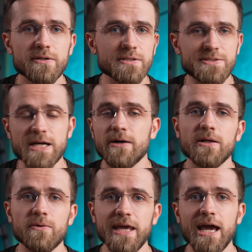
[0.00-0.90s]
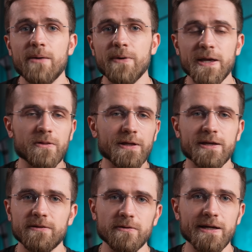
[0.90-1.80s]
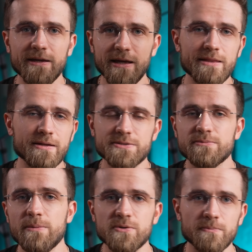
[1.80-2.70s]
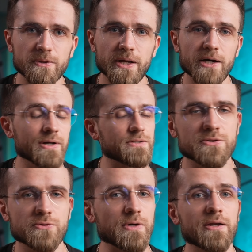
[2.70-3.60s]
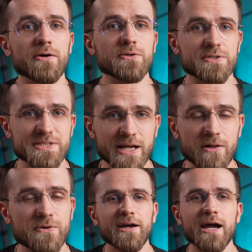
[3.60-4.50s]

can download the app by clicking the link in the description below and try it out yourself.